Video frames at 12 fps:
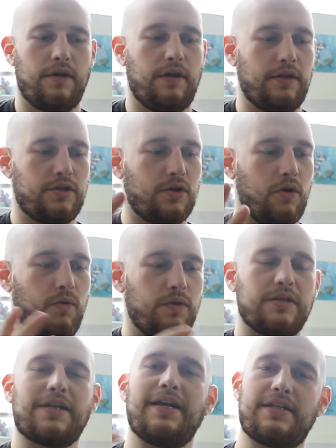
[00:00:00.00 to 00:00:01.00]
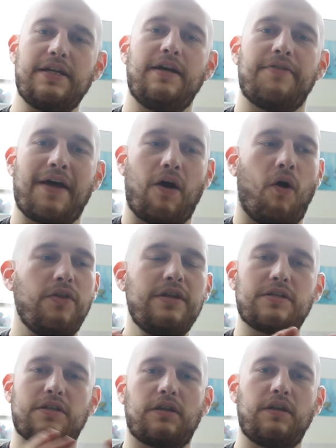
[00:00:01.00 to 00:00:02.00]
And so this idea that all
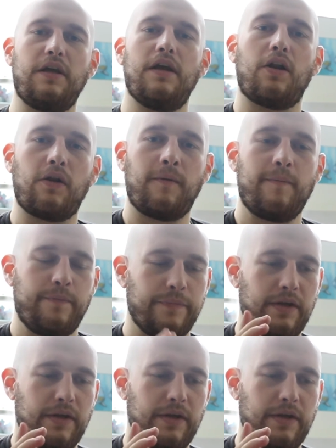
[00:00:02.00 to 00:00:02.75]
these little